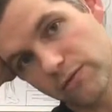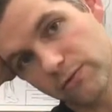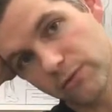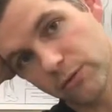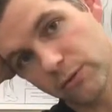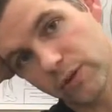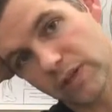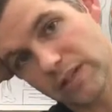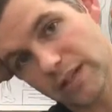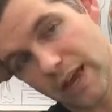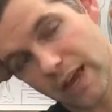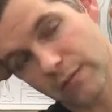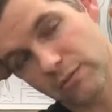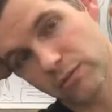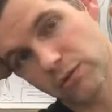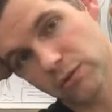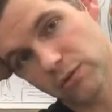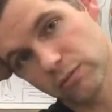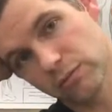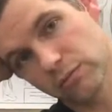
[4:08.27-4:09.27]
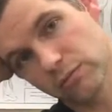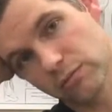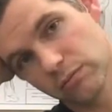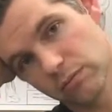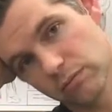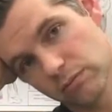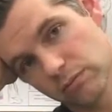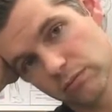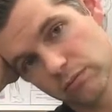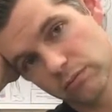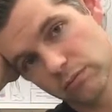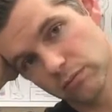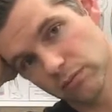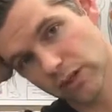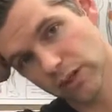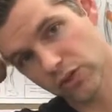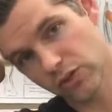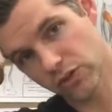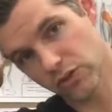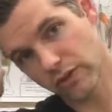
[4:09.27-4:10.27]
Three times
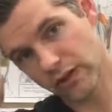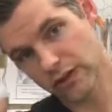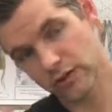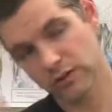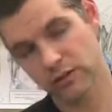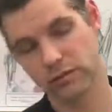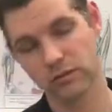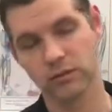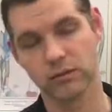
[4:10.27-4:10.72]
each direction.